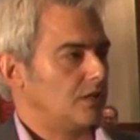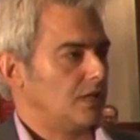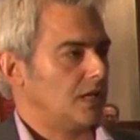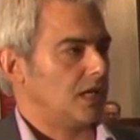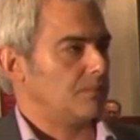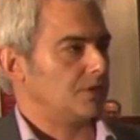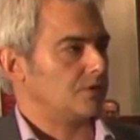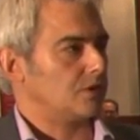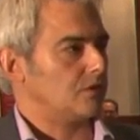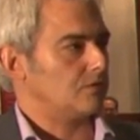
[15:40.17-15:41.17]
enabled
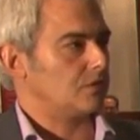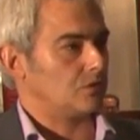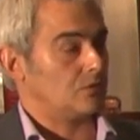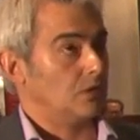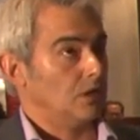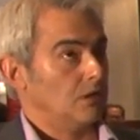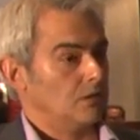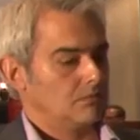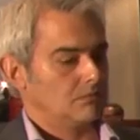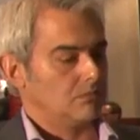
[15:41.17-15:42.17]
you to
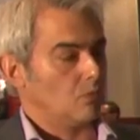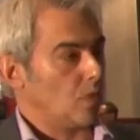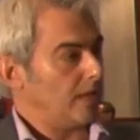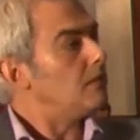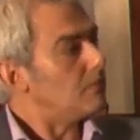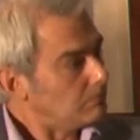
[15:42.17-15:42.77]
win?